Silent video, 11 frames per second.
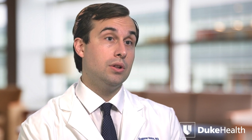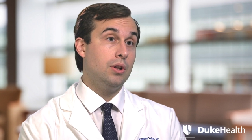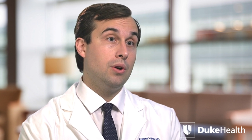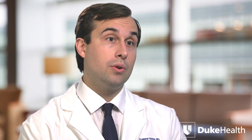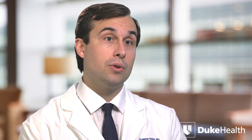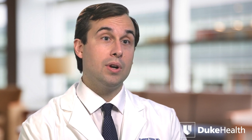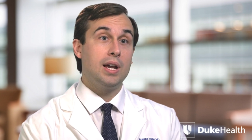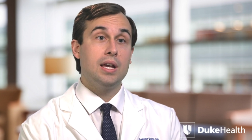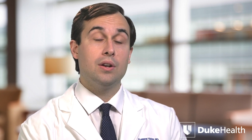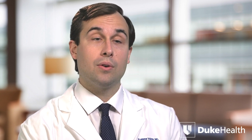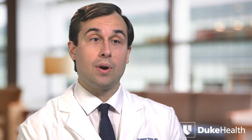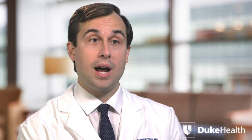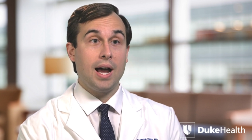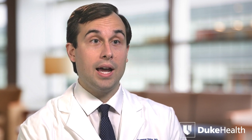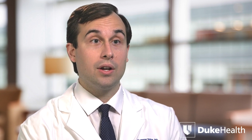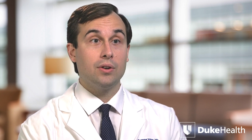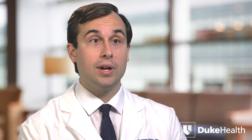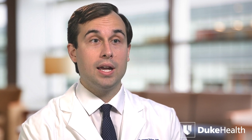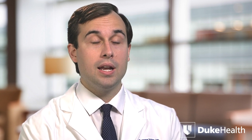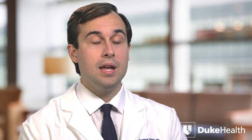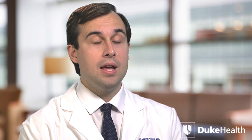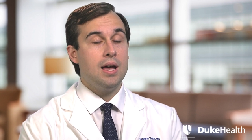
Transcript: low grade or high grade.